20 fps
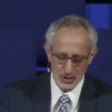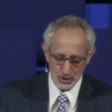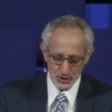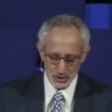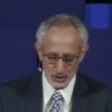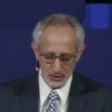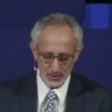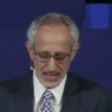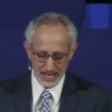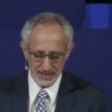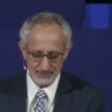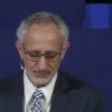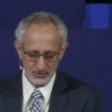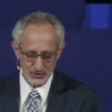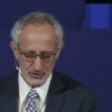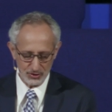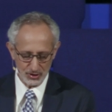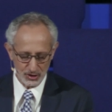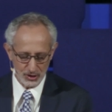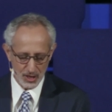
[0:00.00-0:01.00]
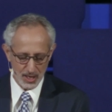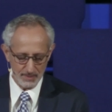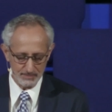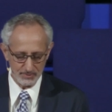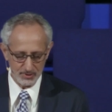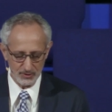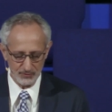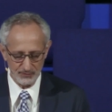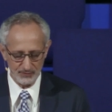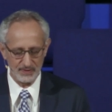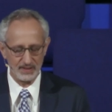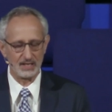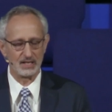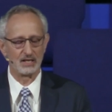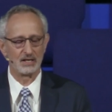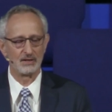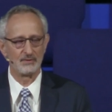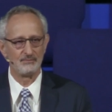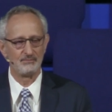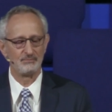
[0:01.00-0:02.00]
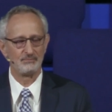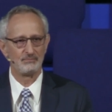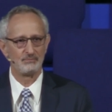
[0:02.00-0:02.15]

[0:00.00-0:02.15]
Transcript: You don't have to succumb to fear.